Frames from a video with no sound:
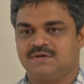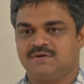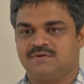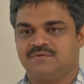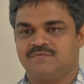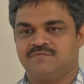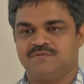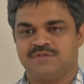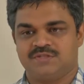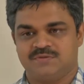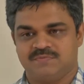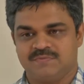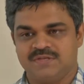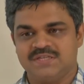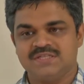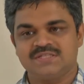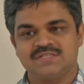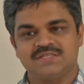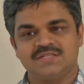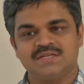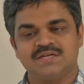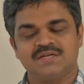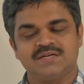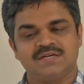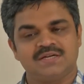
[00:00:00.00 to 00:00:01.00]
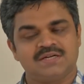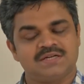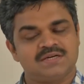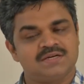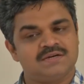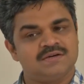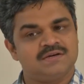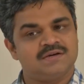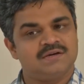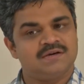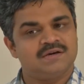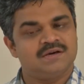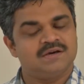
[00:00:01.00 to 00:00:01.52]
which means that
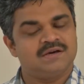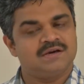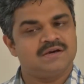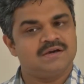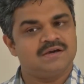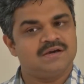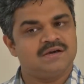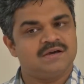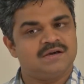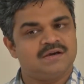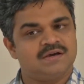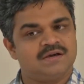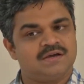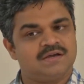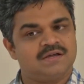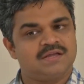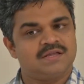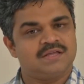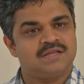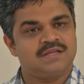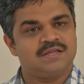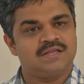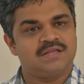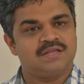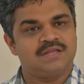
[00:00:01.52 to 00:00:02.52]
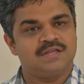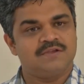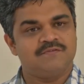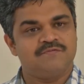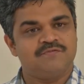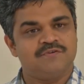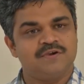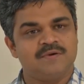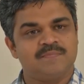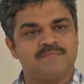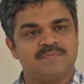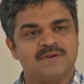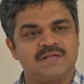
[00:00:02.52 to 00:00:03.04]
if
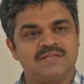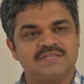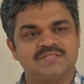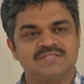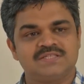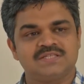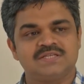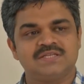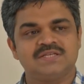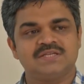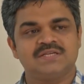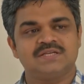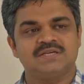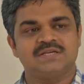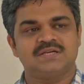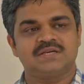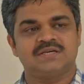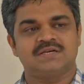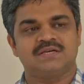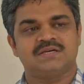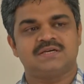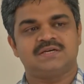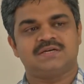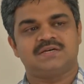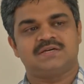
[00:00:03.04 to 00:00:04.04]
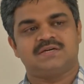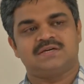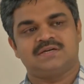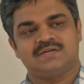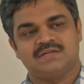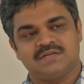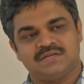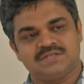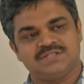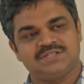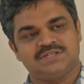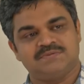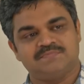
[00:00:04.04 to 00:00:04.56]
you are placing
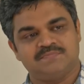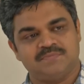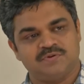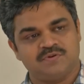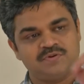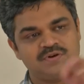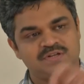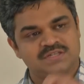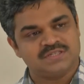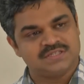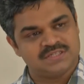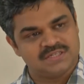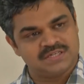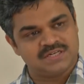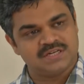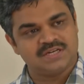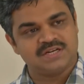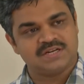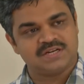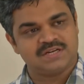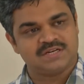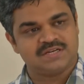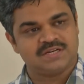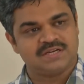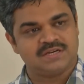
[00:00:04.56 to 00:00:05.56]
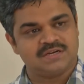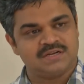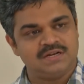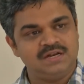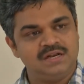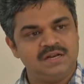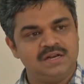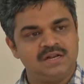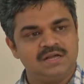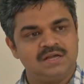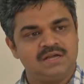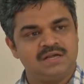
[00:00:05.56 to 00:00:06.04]
a ship on a certain rectangle,